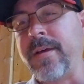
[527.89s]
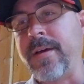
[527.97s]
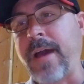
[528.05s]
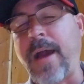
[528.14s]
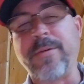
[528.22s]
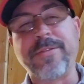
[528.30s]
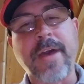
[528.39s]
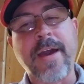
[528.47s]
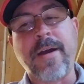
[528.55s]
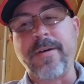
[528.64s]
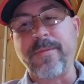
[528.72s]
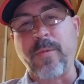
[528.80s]
I was
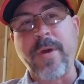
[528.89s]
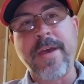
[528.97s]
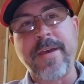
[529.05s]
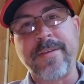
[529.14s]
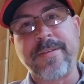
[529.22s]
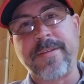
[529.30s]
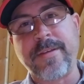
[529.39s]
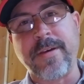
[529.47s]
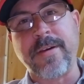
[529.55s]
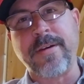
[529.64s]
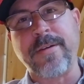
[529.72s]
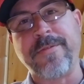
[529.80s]
out west
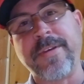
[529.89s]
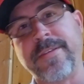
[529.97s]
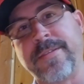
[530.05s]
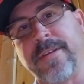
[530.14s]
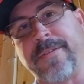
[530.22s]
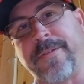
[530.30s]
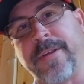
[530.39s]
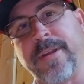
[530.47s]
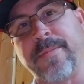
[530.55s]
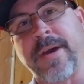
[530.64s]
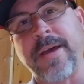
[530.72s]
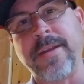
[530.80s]
visiting a friend
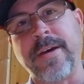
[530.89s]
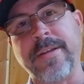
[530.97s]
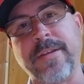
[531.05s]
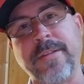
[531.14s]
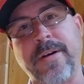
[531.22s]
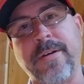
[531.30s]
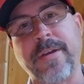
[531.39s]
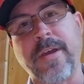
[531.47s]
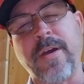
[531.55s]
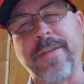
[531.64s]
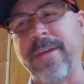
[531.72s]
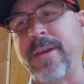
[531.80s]
of mine not too long
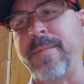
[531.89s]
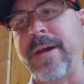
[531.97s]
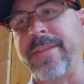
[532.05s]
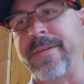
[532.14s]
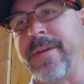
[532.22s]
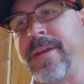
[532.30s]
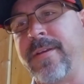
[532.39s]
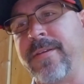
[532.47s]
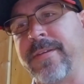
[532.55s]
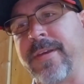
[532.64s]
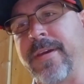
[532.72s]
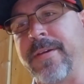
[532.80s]
ago. I think about 3
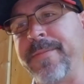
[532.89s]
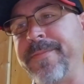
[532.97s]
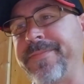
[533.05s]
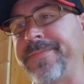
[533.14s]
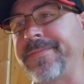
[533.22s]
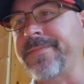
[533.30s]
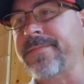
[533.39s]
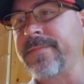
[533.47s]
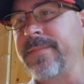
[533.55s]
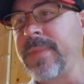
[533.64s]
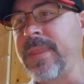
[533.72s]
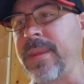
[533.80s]
years ago.
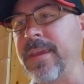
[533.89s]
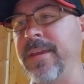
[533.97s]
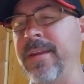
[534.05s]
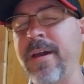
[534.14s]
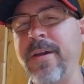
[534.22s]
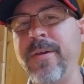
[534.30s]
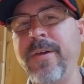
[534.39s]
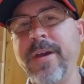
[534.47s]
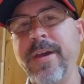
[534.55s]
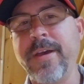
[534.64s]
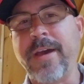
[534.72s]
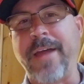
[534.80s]

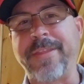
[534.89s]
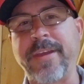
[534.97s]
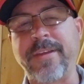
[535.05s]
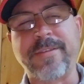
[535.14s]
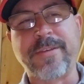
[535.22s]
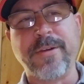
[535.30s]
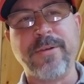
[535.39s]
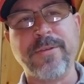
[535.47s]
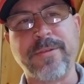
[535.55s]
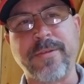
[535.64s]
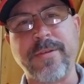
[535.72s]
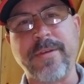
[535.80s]
I think
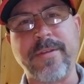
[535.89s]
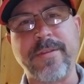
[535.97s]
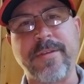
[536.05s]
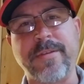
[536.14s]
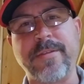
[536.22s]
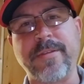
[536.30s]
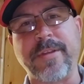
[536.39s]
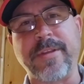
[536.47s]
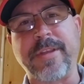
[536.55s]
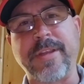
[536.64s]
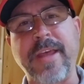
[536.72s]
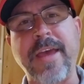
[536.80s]

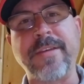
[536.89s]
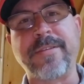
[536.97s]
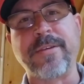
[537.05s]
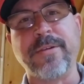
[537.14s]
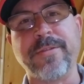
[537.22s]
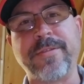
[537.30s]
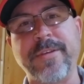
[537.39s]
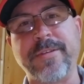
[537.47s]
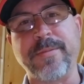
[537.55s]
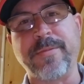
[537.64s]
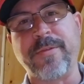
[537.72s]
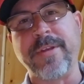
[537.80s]
today's school
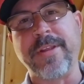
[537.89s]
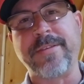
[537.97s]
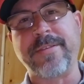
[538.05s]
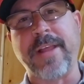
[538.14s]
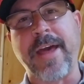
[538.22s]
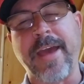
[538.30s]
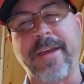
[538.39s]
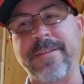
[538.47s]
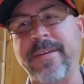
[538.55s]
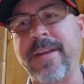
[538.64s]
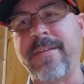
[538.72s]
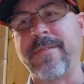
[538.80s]
system's really slack because
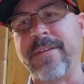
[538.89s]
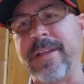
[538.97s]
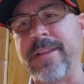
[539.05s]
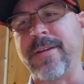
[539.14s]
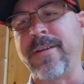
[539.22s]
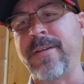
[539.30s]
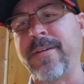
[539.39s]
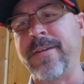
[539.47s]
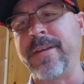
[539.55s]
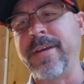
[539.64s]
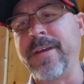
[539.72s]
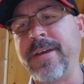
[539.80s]
I never really
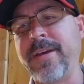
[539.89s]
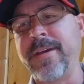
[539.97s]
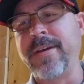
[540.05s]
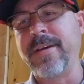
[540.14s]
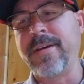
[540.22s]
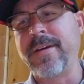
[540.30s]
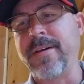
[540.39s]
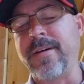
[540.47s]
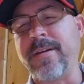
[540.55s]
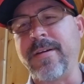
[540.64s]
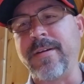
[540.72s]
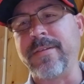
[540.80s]
learned
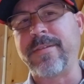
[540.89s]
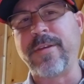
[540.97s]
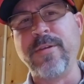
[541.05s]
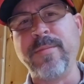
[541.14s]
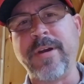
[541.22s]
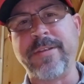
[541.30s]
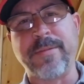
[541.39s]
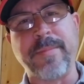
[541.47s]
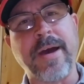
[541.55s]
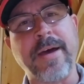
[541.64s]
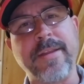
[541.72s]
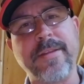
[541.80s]
too much
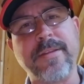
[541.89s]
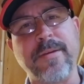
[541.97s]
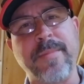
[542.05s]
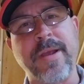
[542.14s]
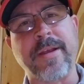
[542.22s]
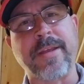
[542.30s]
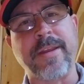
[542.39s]
about American